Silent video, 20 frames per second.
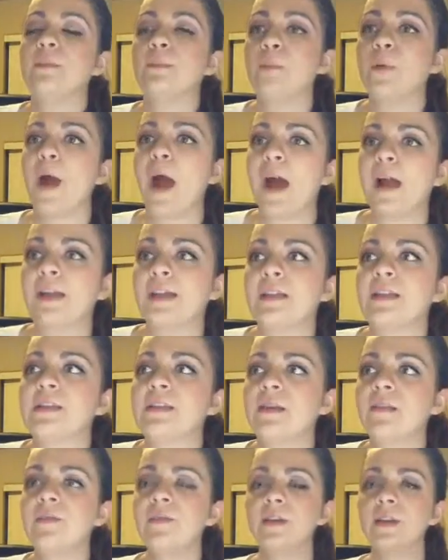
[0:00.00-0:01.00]
and practice
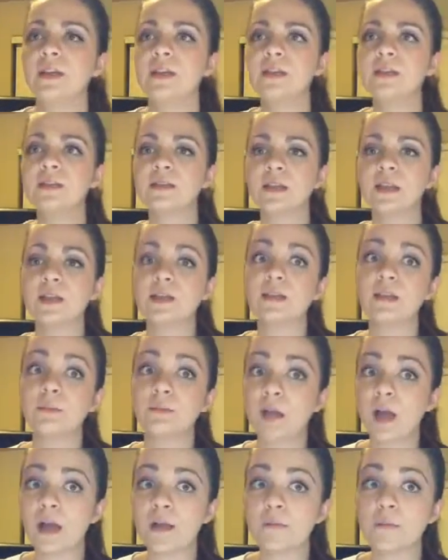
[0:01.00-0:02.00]
of this, and
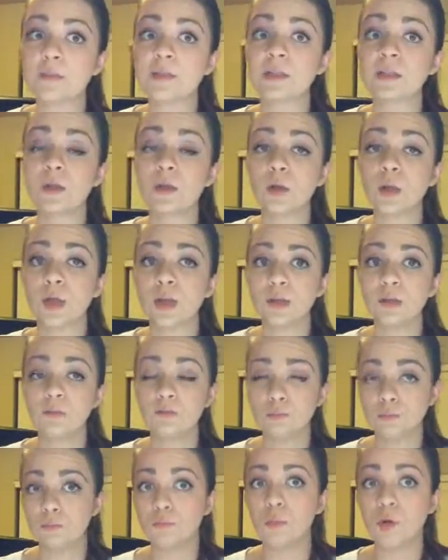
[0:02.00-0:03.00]
sometimes
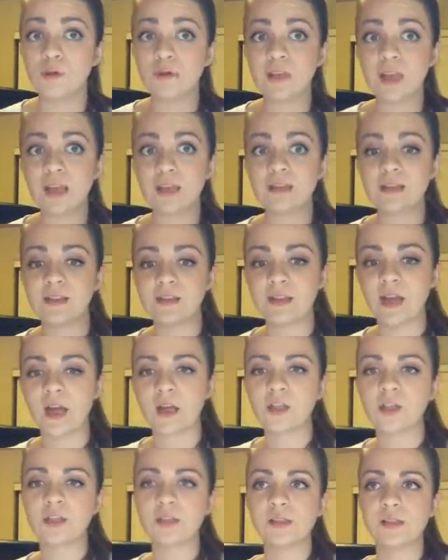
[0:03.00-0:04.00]
in most cases
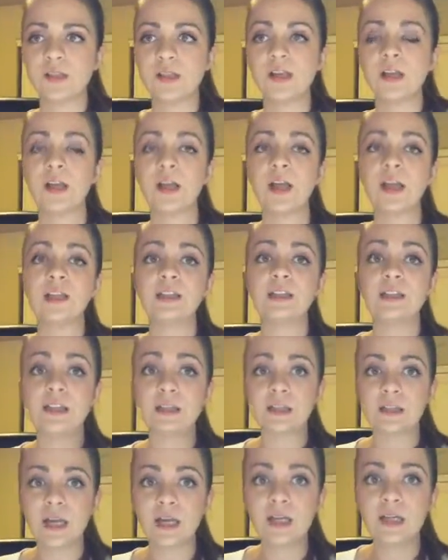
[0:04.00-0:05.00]
actually
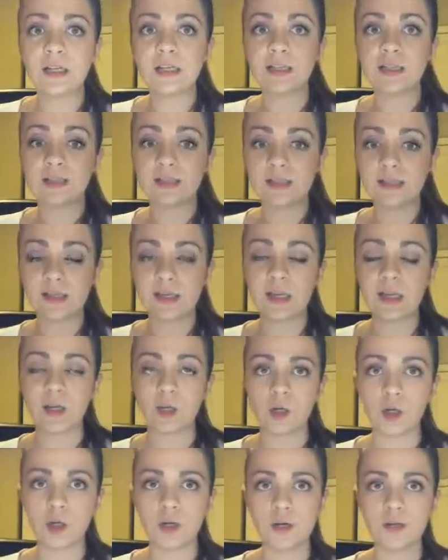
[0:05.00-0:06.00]
instantaneously, it
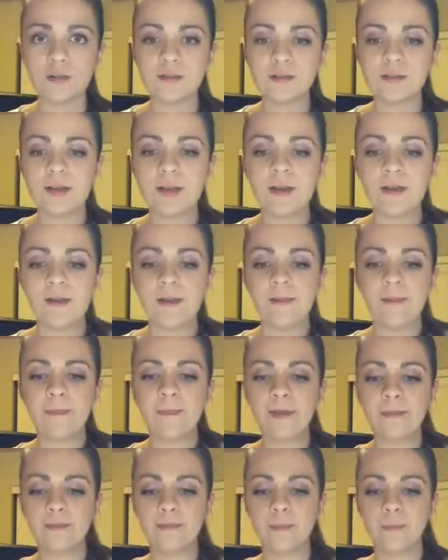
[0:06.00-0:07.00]
occurs
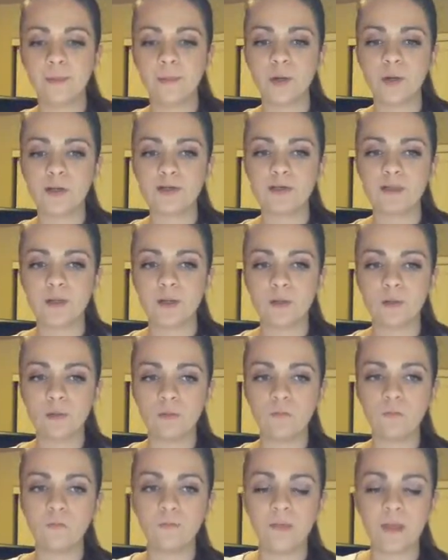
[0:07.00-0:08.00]
that the
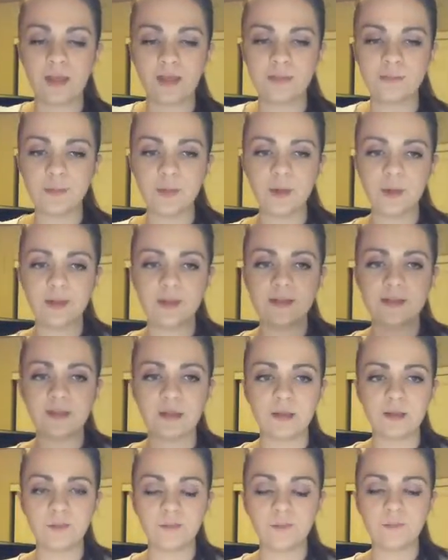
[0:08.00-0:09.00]
person
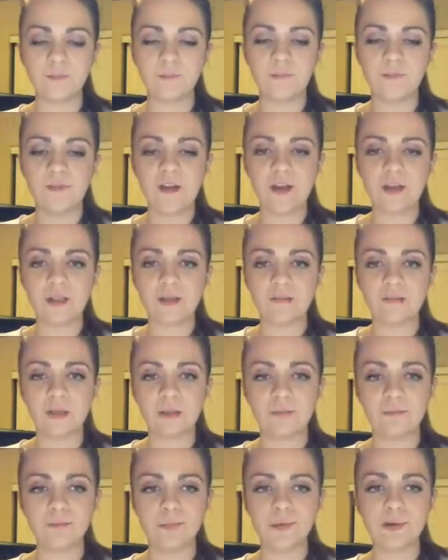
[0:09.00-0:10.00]
experiencing phantom
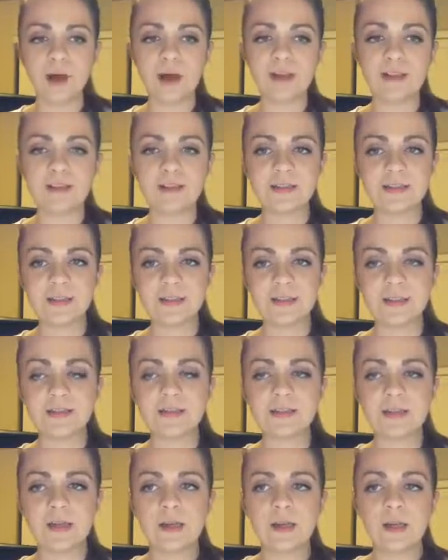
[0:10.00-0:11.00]
limb
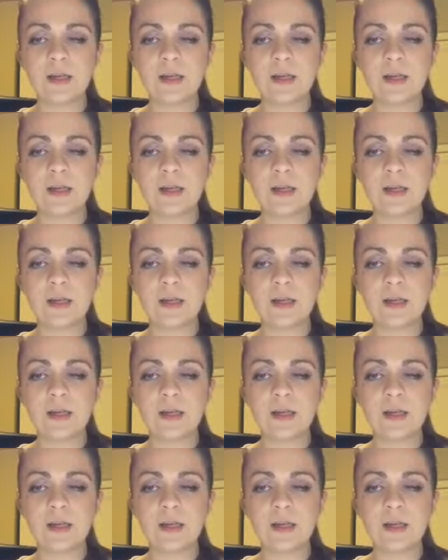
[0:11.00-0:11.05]
paralysis